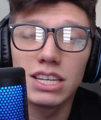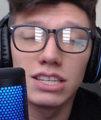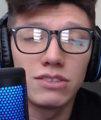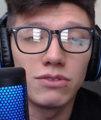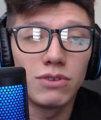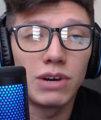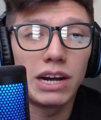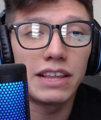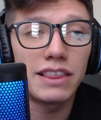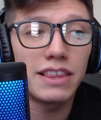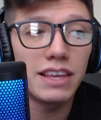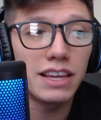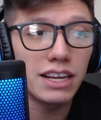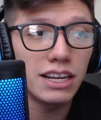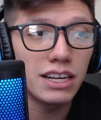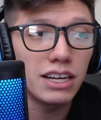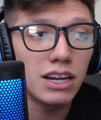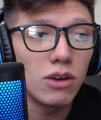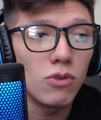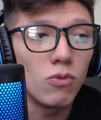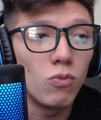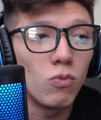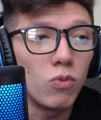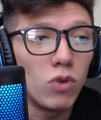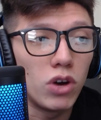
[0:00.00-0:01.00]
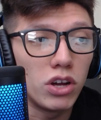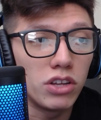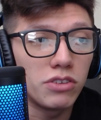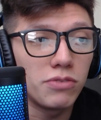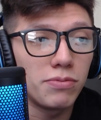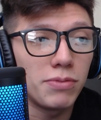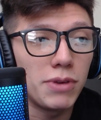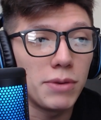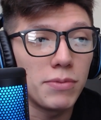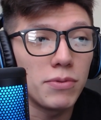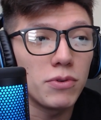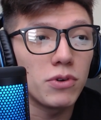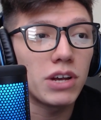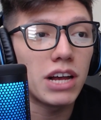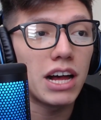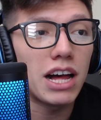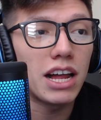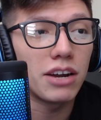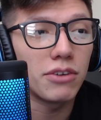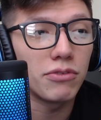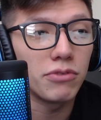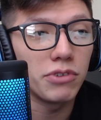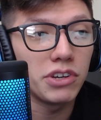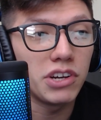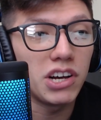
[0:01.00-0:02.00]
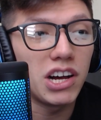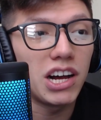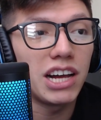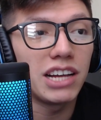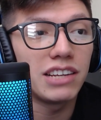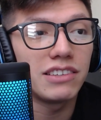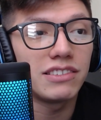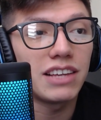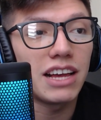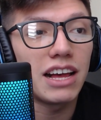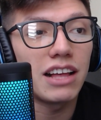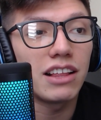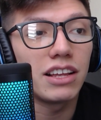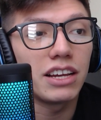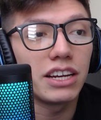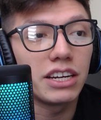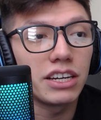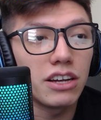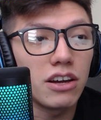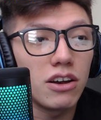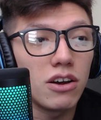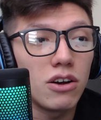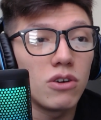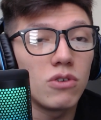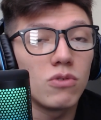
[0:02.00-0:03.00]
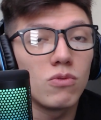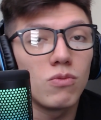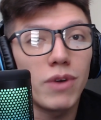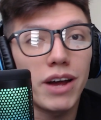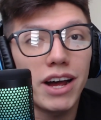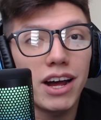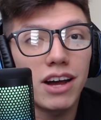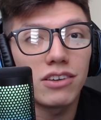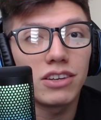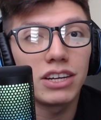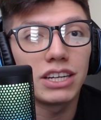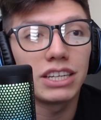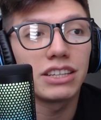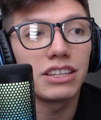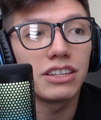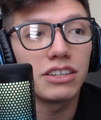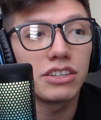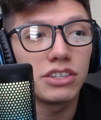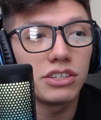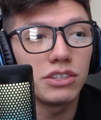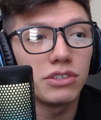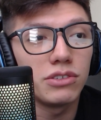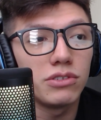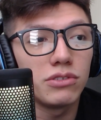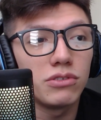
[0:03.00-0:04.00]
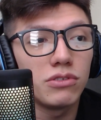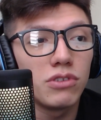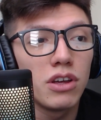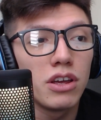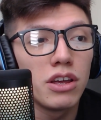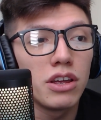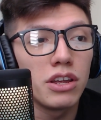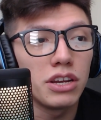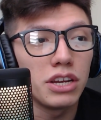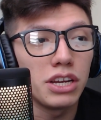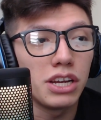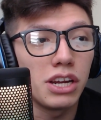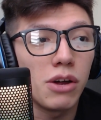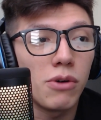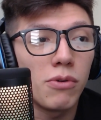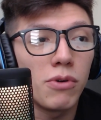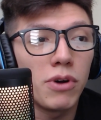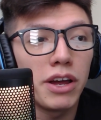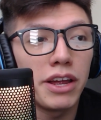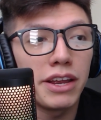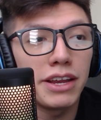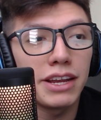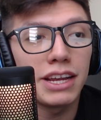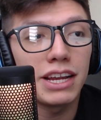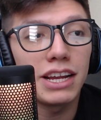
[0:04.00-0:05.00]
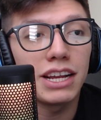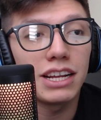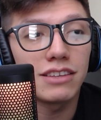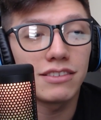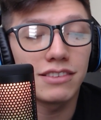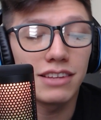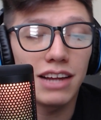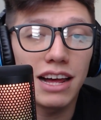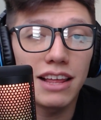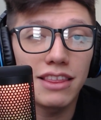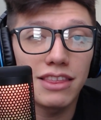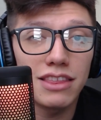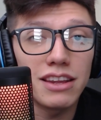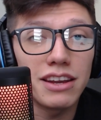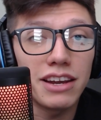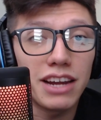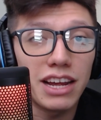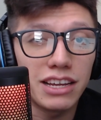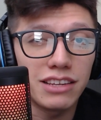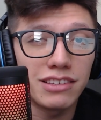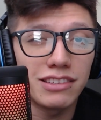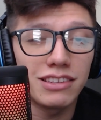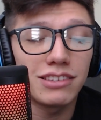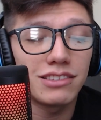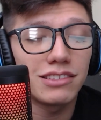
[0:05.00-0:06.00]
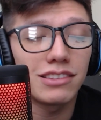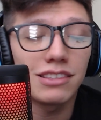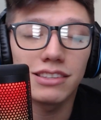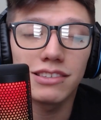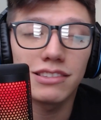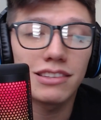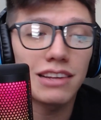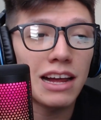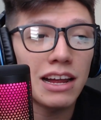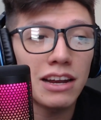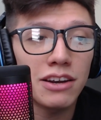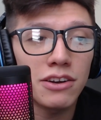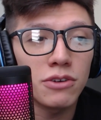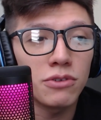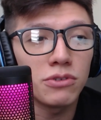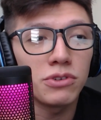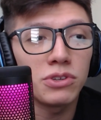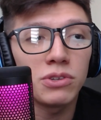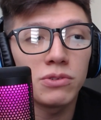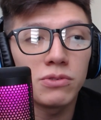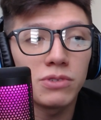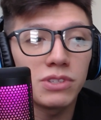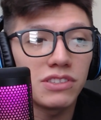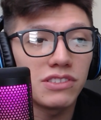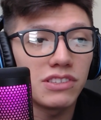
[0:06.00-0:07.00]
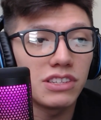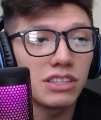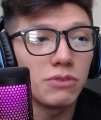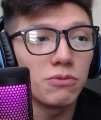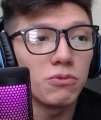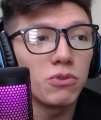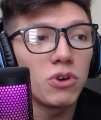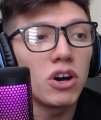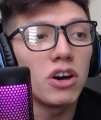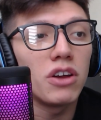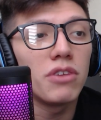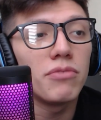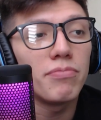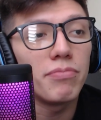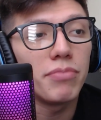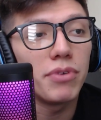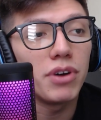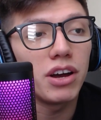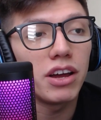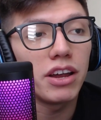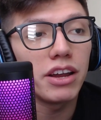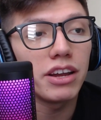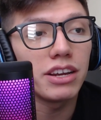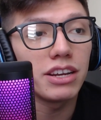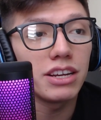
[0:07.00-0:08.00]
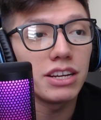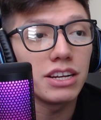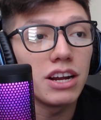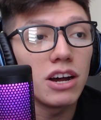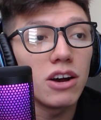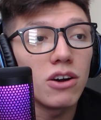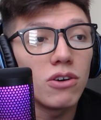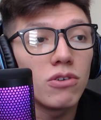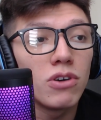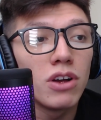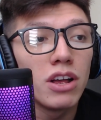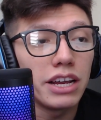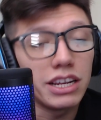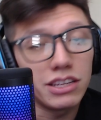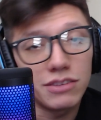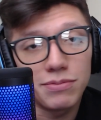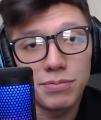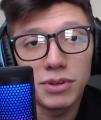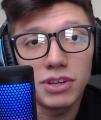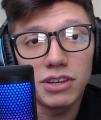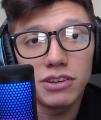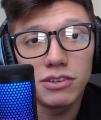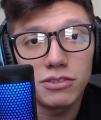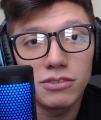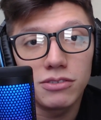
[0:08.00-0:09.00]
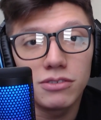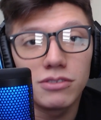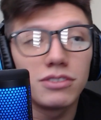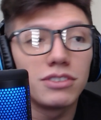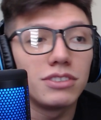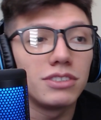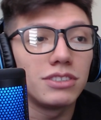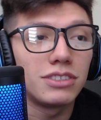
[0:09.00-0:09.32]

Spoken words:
So I think once people kind of realize that, like, oh, wow, like this shoe, you know what? It's not the nicest. It's not no UNC 1, but, it's blue.